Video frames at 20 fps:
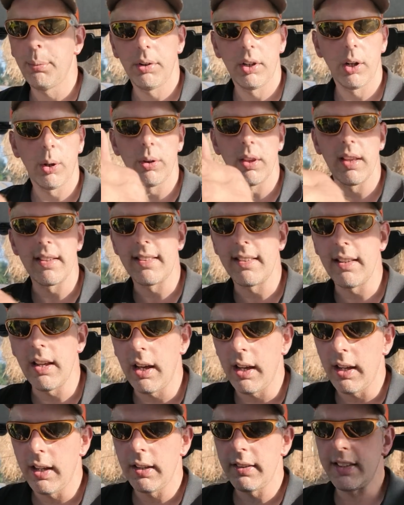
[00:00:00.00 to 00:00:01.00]
You know, on
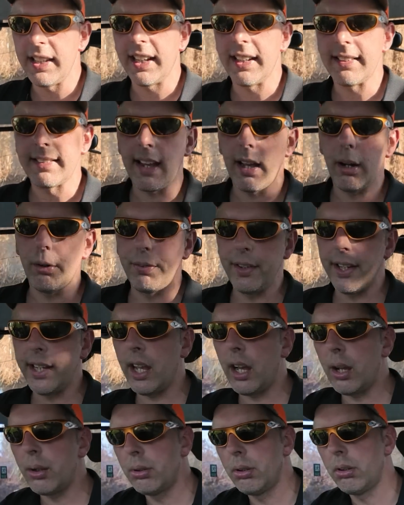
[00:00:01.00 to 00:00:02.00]
the Digger Dell
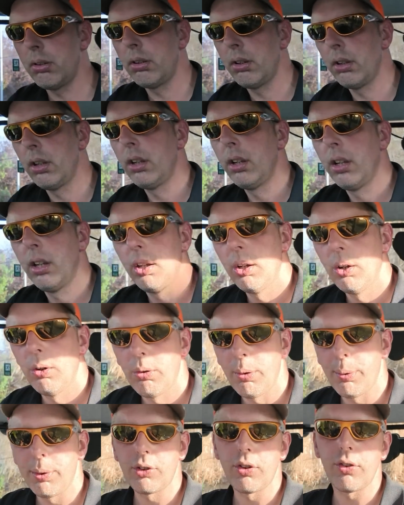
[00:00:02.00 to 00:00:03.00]
video,
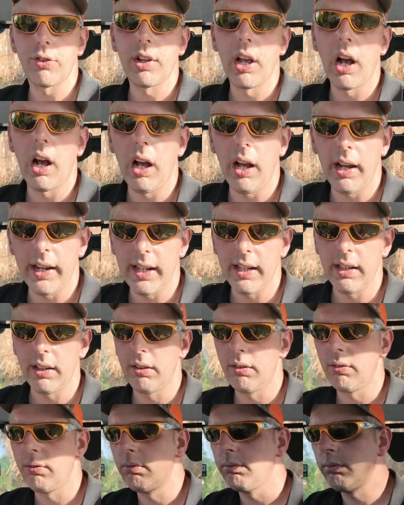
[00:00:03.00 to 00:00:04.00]
we were just
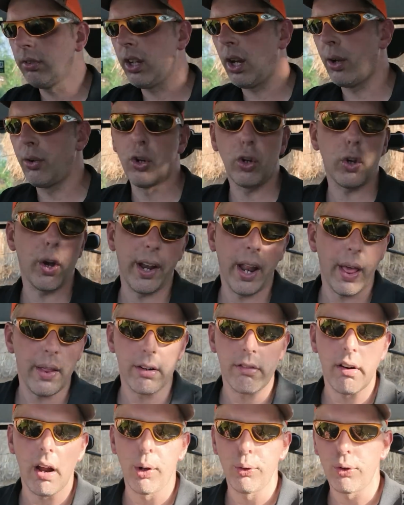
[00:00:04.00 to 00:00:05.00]
carting, you know, not going up
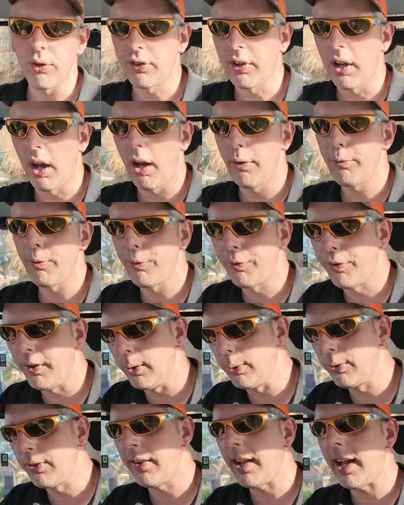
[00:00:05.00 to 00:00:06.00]
the road, just carting from
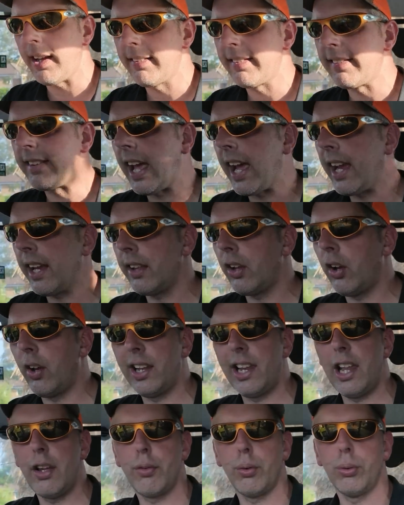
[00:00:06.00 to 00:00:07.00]
field to that stack that
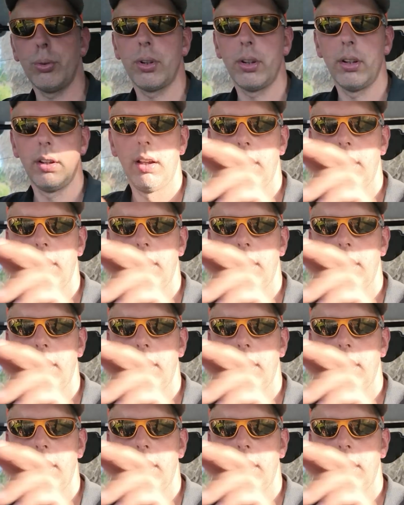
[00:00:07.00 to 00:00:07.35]
I levelled.